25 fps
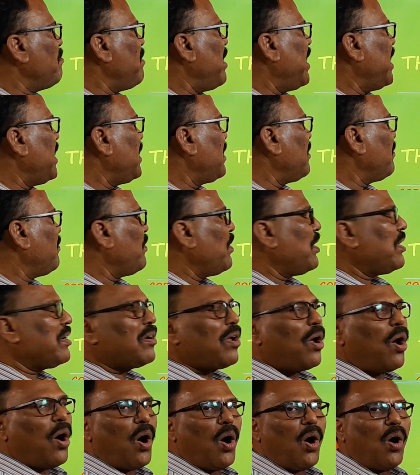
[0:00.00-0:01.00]
meant
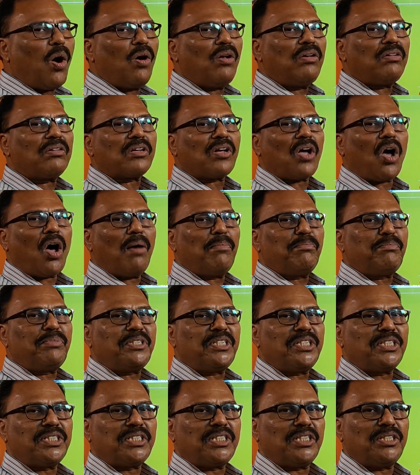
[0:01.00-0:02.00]
for all
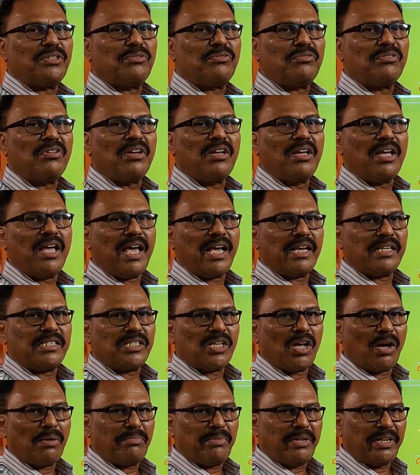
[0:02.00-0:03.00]
competitive
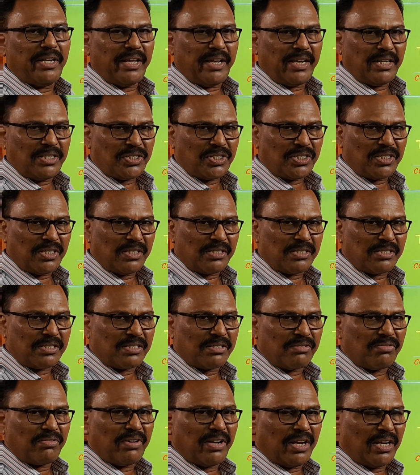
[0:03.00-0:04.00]

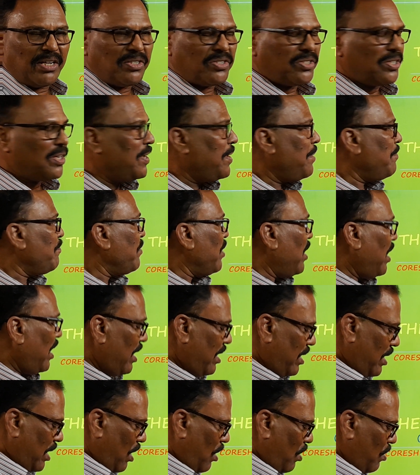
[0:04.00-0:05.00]
examinations, right?
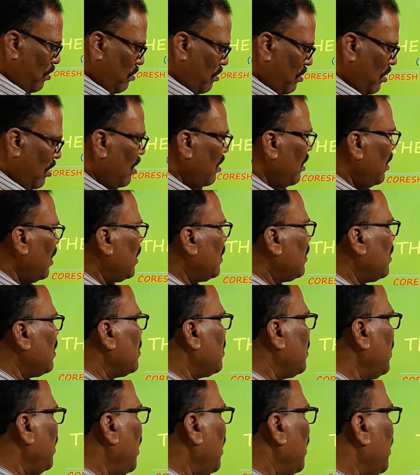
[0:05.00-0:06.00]
And now let
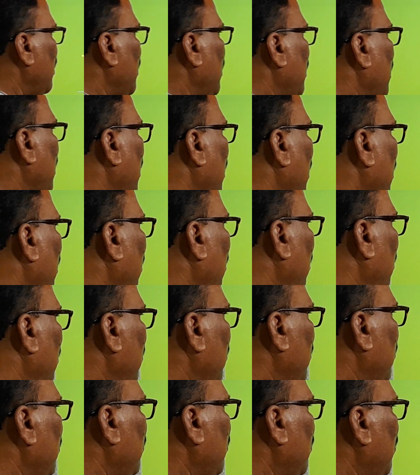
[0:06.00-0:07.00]
us learn
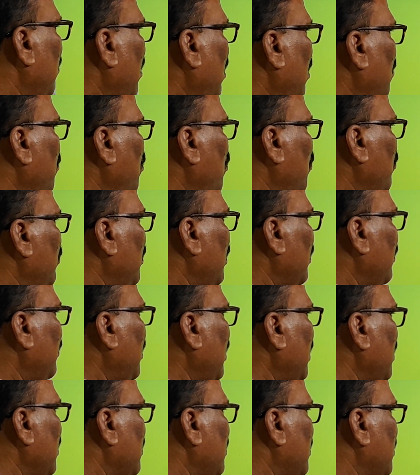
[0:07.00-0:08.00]
about the
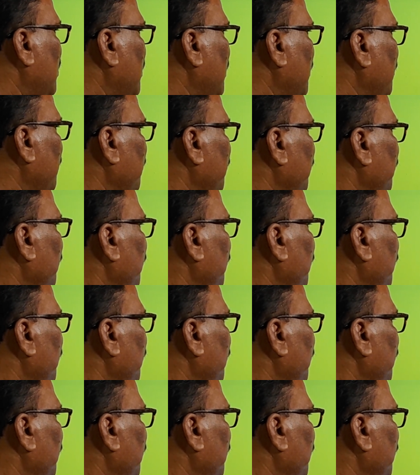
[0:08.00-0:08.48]
things.